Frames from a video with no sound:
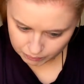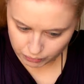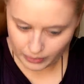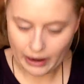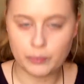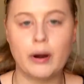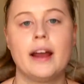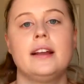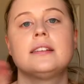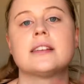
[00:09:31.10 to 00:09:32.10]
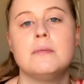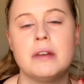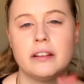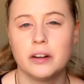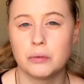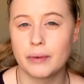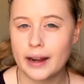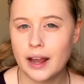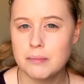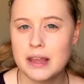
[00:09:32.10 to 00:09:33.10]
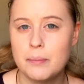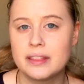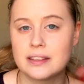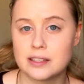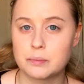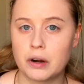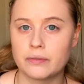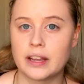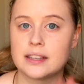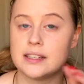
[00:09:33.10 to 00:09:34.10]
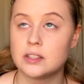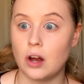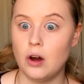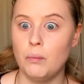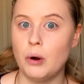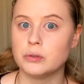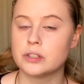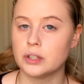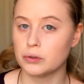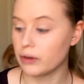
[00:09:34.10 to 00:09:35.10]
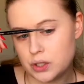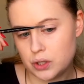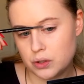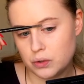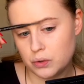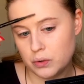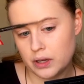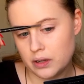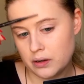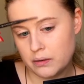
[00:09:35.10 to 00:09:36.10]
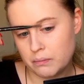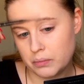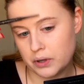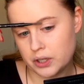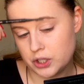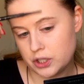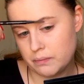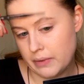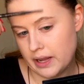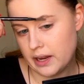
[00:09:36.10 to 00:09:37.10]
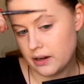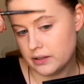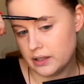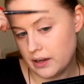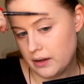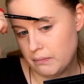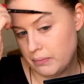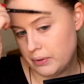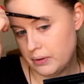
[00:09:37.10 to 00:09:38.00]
brow products can be a little red on me, but this is perfect because it's almost a gray. To brush my hairs up,